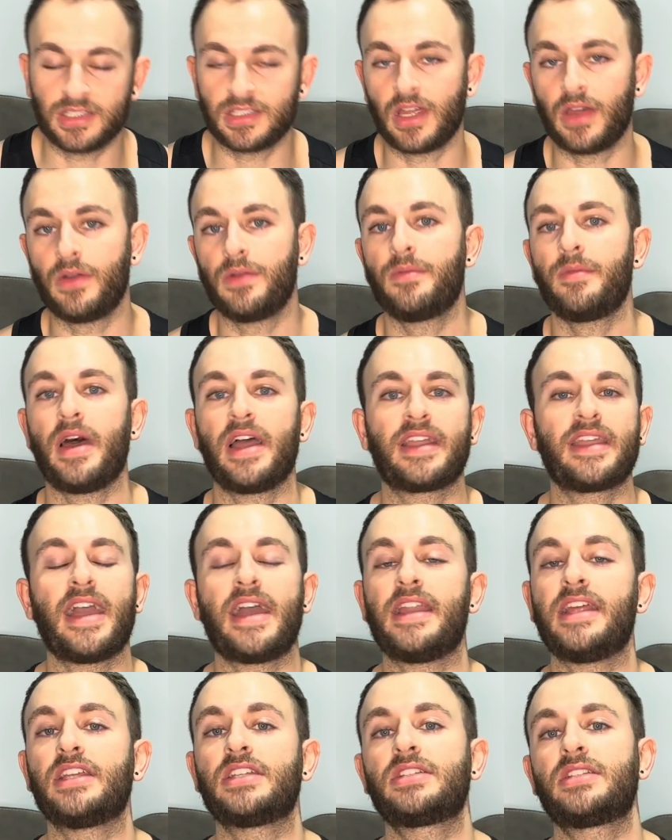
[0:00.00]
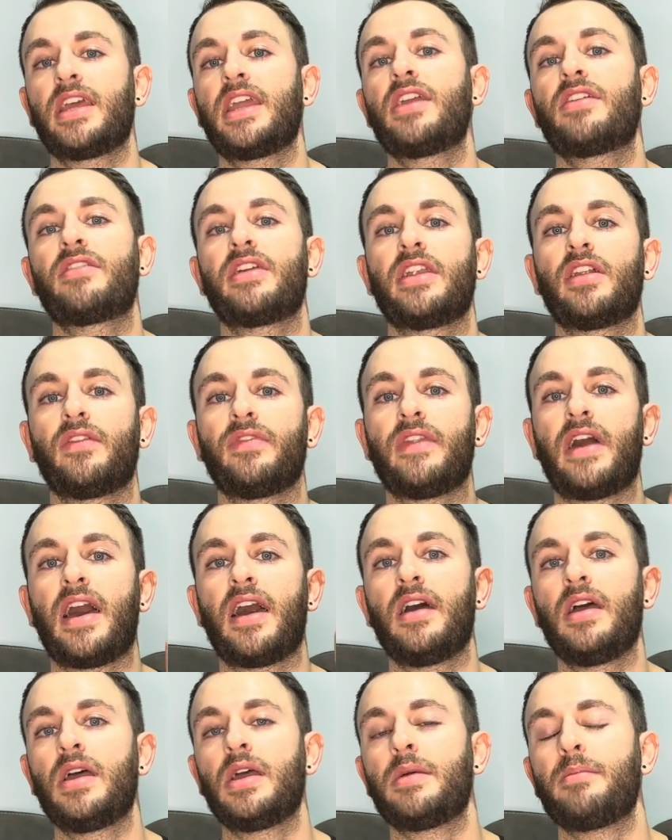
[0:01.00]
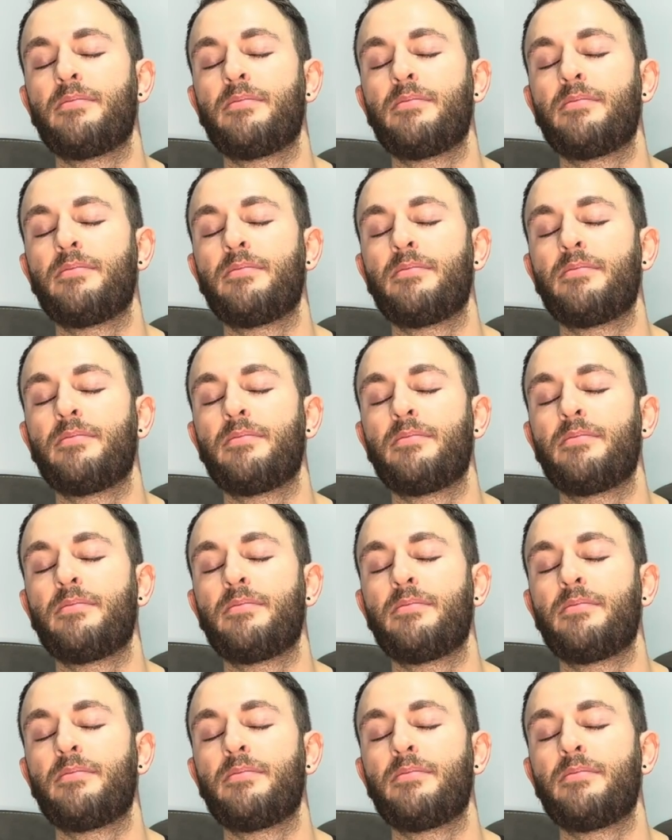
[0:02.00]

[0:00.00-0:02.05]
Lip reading: So again, it's teetering on that